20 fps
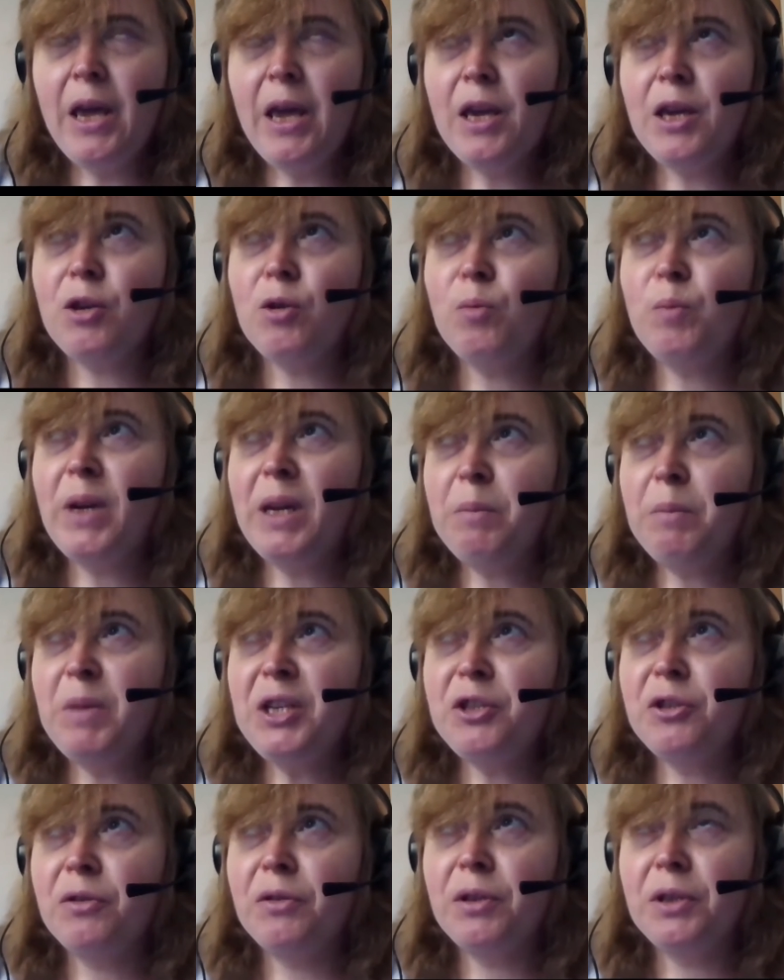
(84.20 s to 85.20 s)
You may
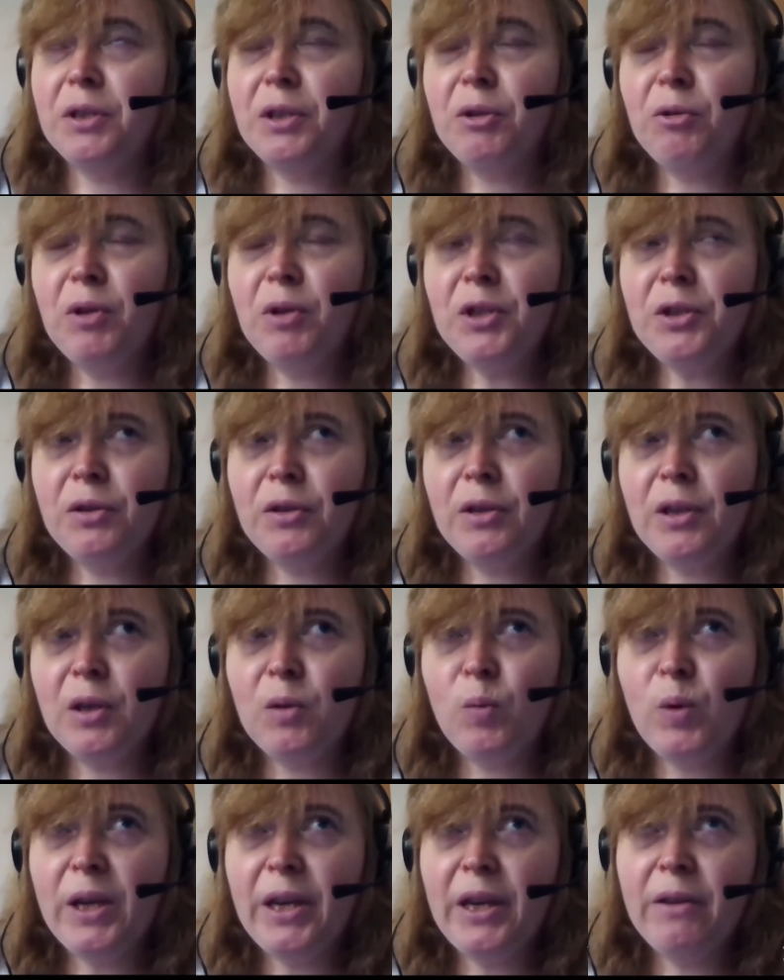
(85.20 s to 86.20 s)
imagine the situation that
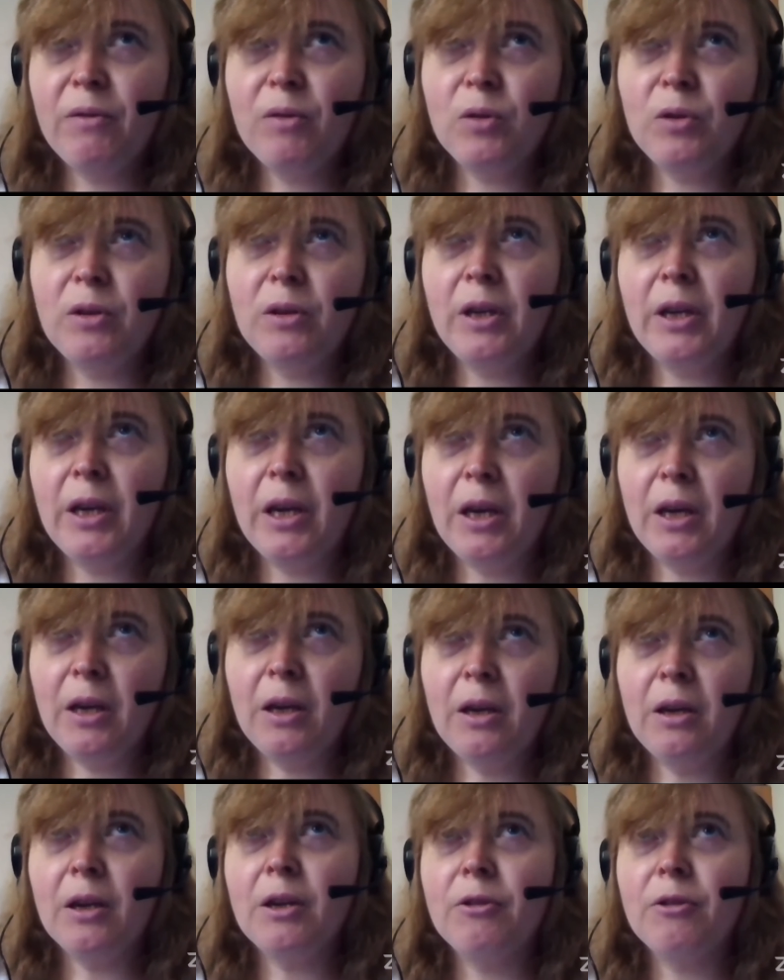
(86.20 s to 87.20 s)
we have on the
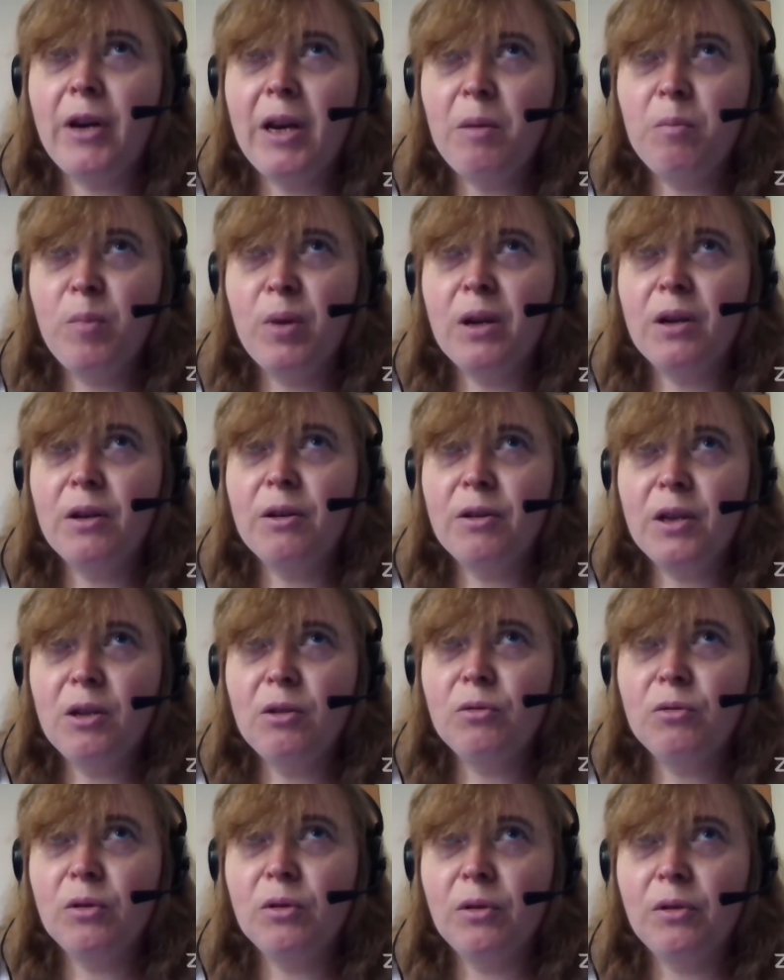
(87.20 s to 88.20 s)
gray
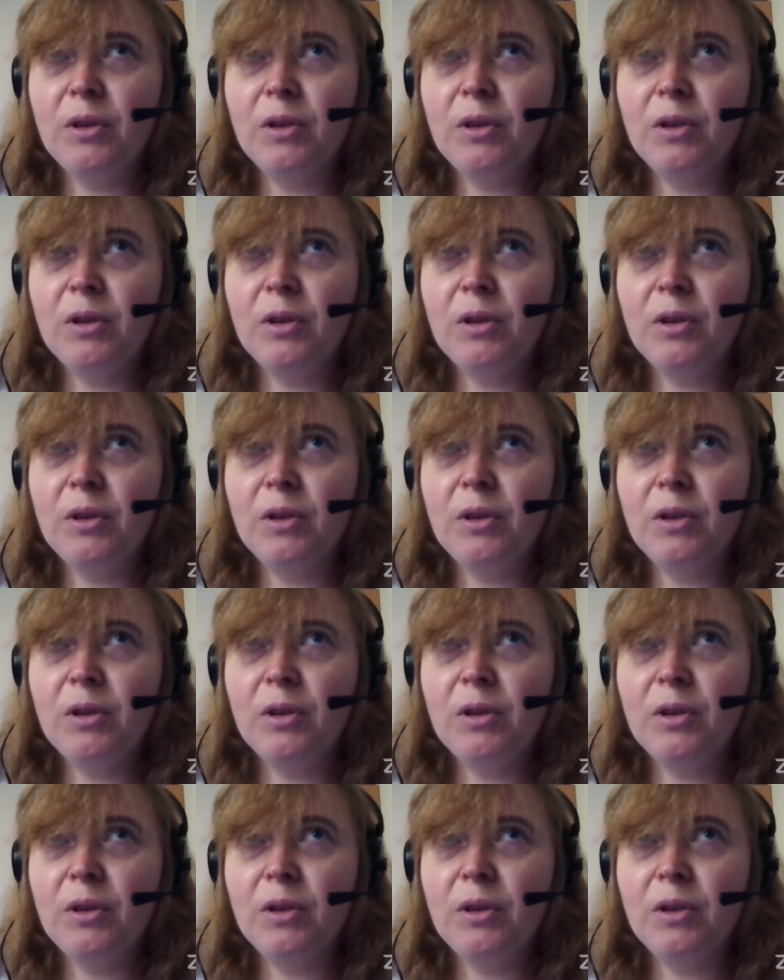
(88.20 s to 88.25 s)
background,